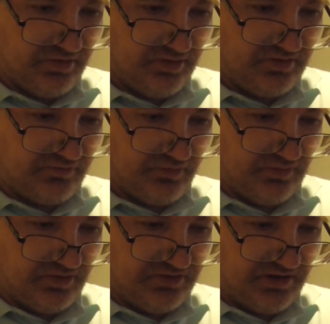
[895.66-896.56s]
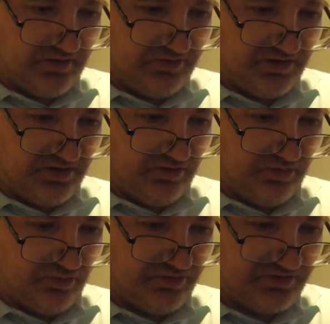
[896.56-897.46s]
This is from the James D.
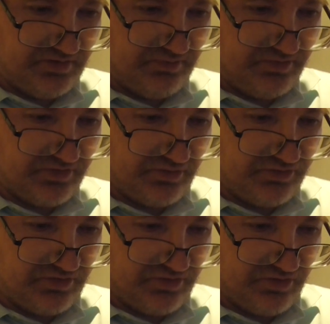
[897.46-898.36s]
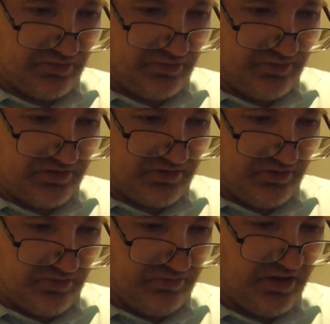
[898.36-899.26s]
Norris Simple Solution to the Rubik's
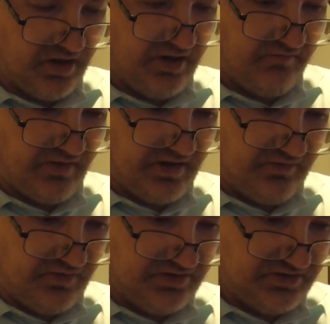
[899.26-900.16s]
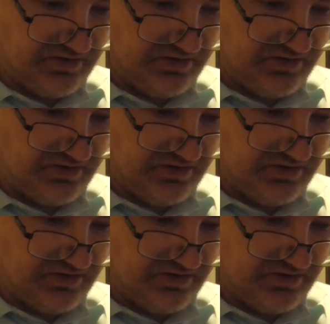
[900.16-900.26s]
Cube. 5 easy